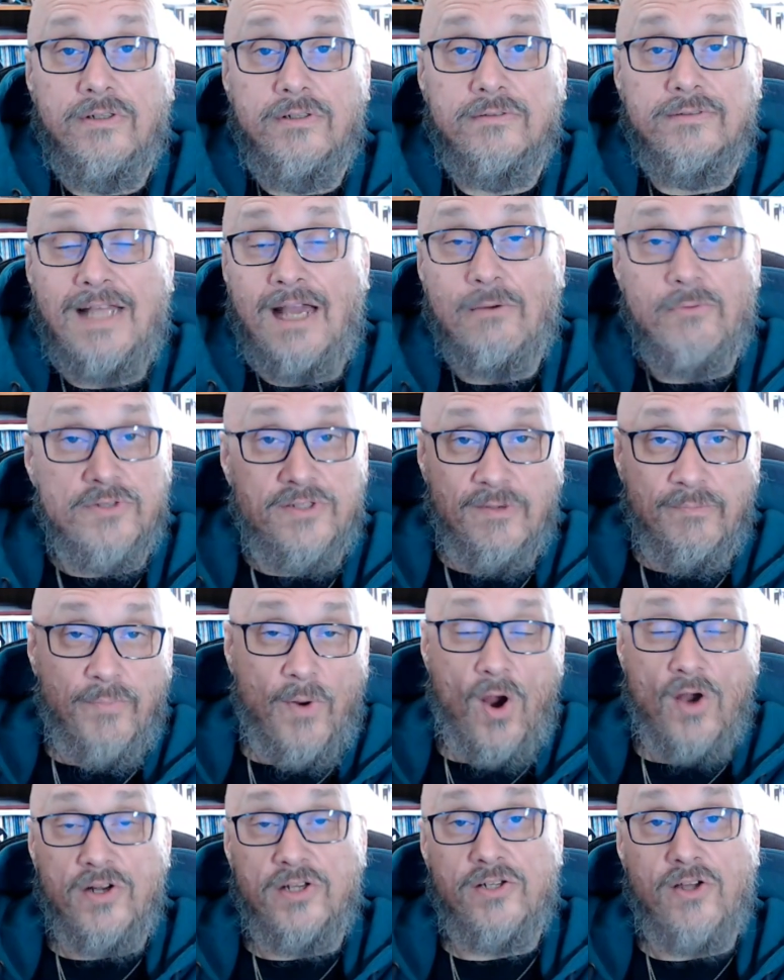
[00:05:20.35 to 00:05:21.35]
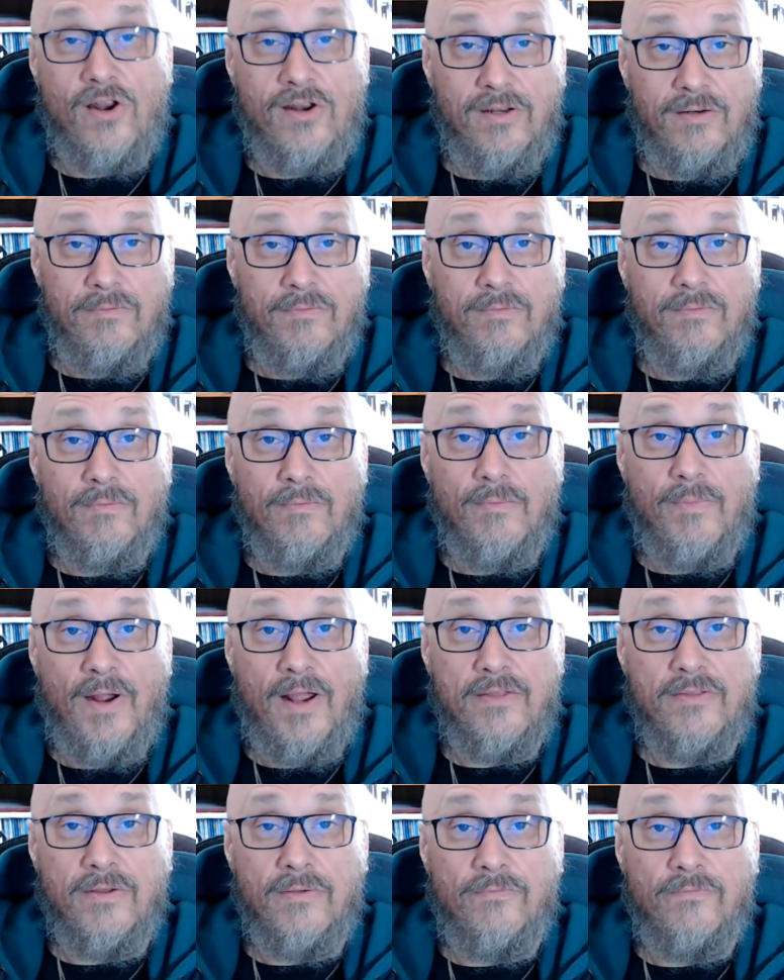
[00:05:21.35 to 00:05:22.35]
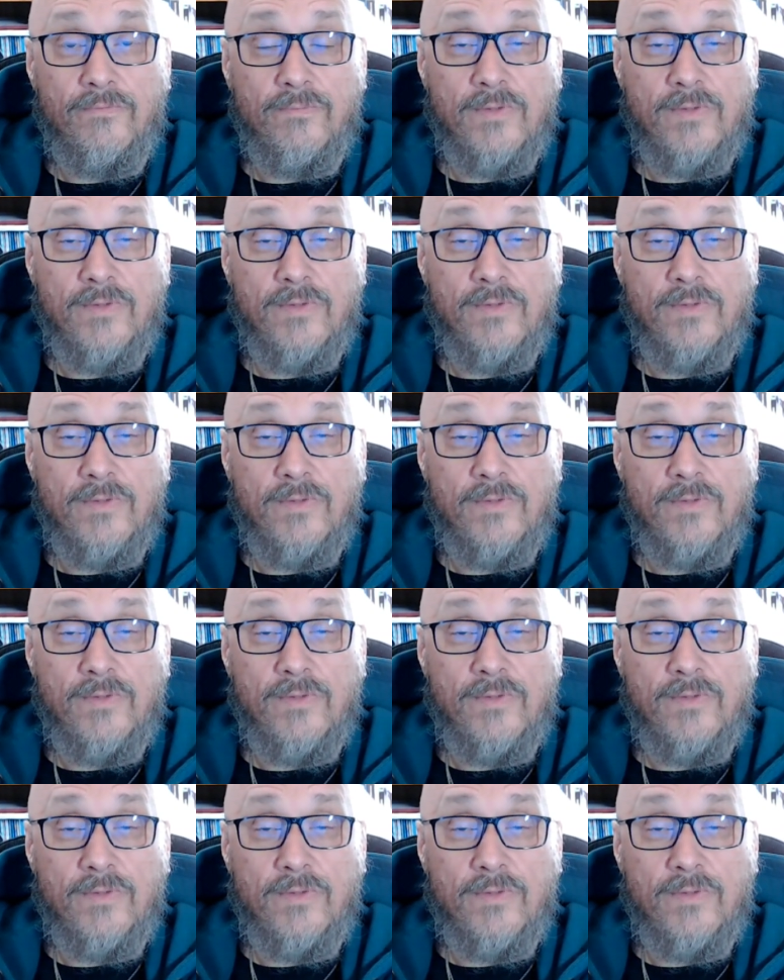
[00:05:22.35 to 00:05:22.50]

That was imparted on it by the